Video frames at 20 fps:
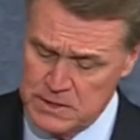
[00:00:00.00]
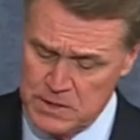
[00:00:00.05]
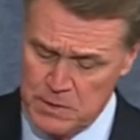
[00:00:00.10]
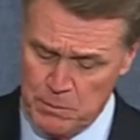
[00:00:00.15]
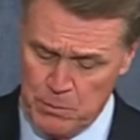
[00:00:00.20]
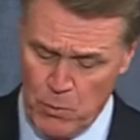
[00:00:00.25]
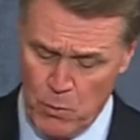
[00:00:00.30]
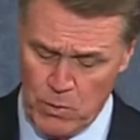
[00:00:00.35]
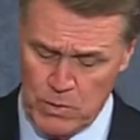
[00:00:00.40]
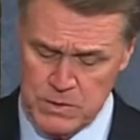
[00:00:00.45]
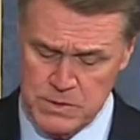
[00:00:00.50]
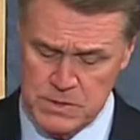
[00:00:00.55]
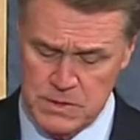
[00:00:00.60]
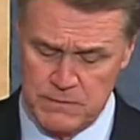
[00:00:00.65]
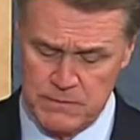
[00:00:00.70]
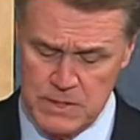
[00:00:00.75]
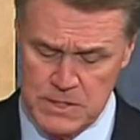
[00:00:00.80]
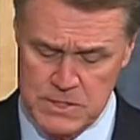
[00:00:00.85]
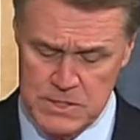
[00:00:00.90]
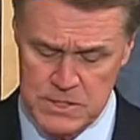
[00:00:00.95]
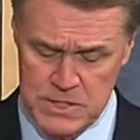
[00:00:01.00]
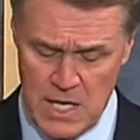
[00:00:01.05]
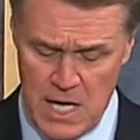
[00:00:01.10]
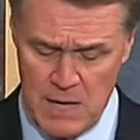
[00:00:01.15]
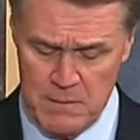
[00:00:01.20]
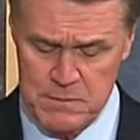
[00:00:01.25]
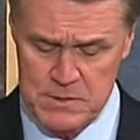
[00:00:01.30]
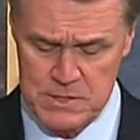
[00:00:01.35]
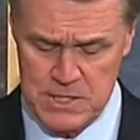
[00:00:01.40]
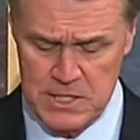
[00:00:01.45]
the importance of this
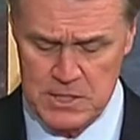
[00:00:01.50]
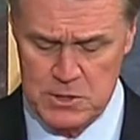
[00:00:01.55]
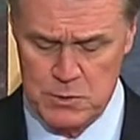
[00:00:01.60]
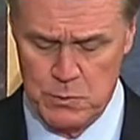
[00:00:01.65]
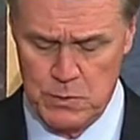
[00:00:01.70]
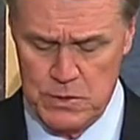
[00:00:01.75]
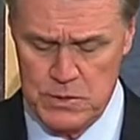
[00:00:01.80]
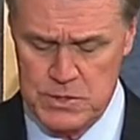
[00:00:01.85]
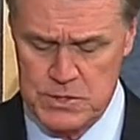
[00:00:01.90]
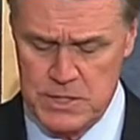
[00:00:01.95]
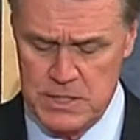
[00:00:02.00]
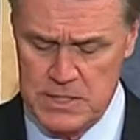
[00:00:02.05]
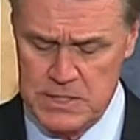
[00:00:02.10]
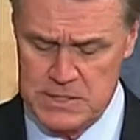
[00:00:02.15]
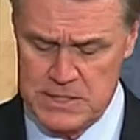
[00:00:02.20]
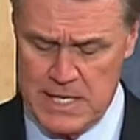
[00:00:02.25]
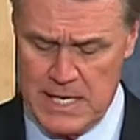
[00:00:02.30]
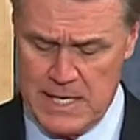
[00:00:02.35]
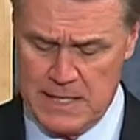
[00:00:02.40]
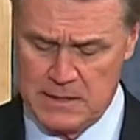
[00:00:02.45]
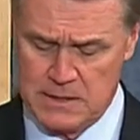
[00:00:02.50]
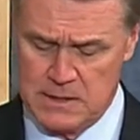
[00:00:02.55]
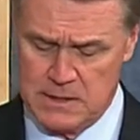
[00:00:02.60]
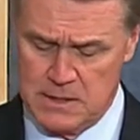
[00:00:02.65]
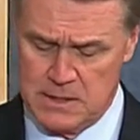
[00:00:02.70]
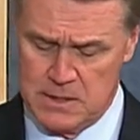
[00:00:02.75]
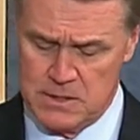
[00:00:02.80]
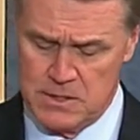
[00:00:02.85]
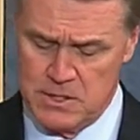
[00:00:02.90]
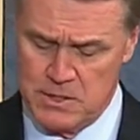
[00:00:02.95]
Stop Sanctuary Cities
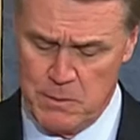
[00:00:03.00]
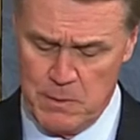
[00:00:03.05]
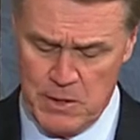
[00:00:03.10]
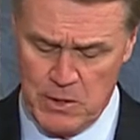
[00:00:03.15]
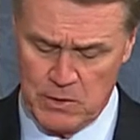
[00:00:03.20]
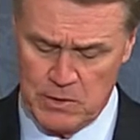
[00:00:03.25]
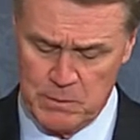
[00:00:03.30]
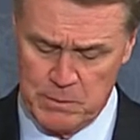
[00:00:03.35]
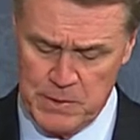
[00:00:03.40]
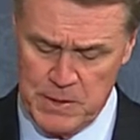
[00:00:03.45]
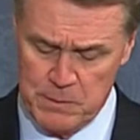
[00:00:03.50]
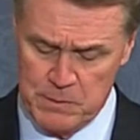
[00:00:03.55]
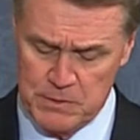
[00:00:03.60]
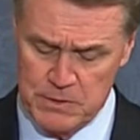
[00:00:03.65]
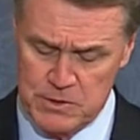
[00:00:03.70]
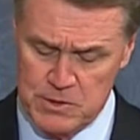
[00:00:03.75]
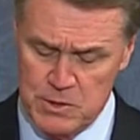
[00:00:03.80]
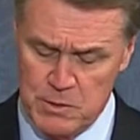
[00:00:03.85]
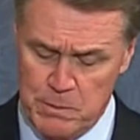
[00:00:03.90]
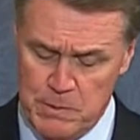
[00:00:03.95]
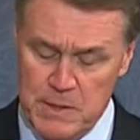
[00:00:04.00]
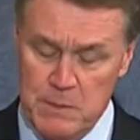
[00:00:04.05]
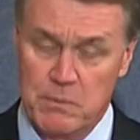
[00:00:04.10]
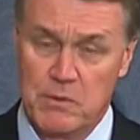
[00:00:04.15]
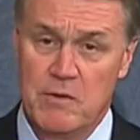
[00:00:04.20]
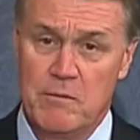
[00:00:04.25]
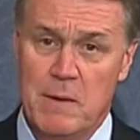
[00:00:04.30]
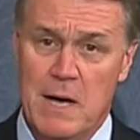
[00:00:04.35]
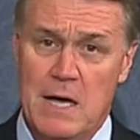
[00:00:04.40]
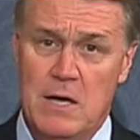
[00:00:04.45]
Act to the American people and to the
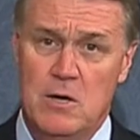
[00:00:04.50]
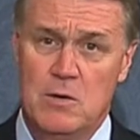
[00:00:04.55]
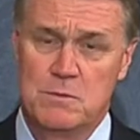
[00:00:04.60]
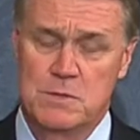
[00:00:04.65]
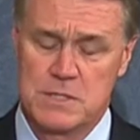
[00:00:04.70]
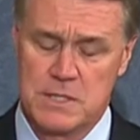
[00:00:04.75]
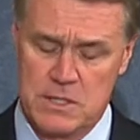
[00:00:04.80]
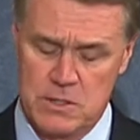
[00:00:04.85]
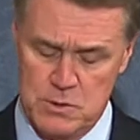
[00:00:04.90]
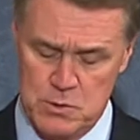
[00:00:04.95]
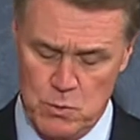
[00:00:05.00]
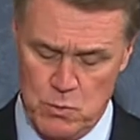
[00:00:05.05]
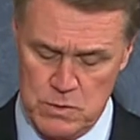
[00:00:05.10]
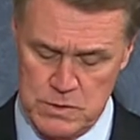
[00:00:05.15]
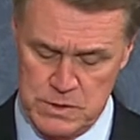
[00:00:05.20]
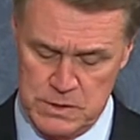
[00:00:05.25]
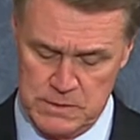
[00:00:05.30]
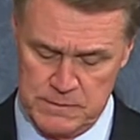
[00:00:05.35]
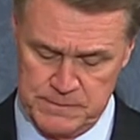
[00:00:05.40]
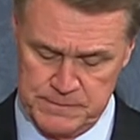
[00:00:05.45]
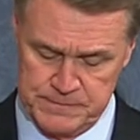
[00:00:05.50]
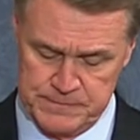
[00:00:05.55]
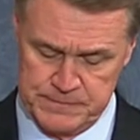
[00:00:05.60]
people of my home state of Georgia.